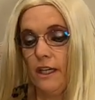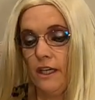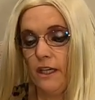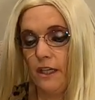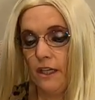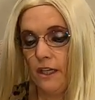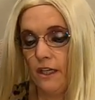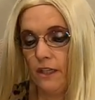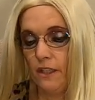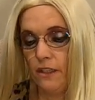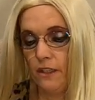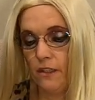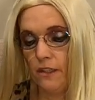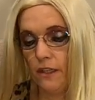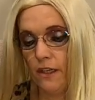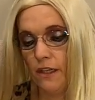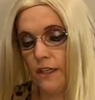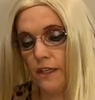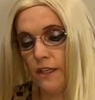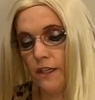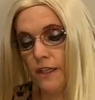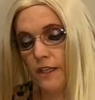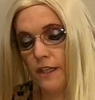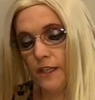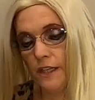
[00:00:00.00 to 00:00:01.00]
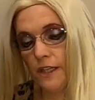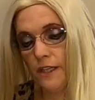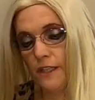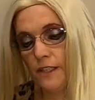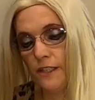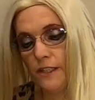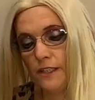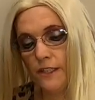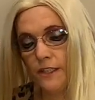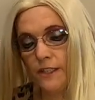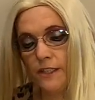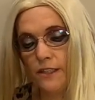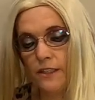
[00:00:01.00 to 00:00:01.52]
And I
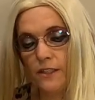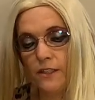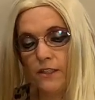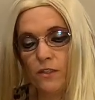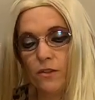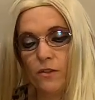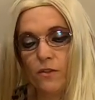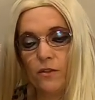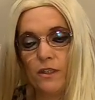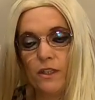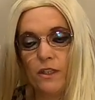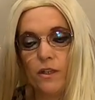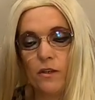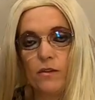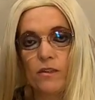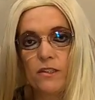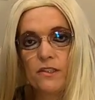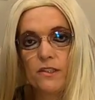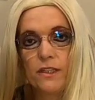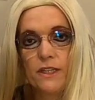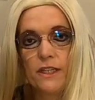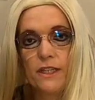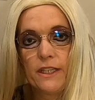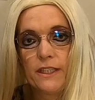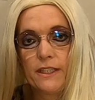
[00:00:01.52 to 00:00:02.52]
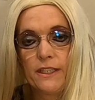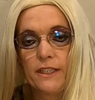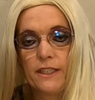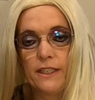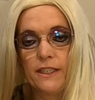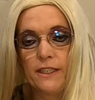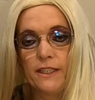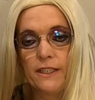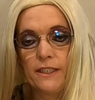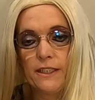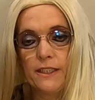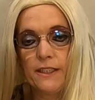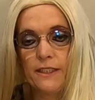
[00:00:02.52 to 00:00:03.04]
guess, so it looks like
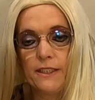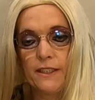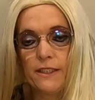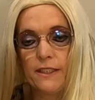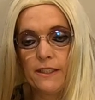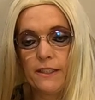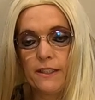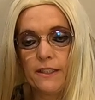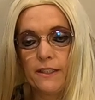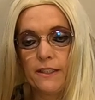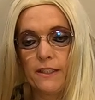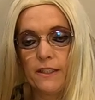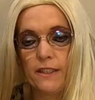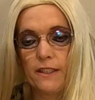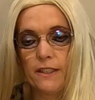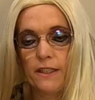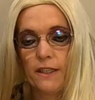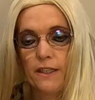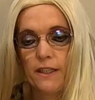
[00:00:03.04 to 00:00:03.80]
this,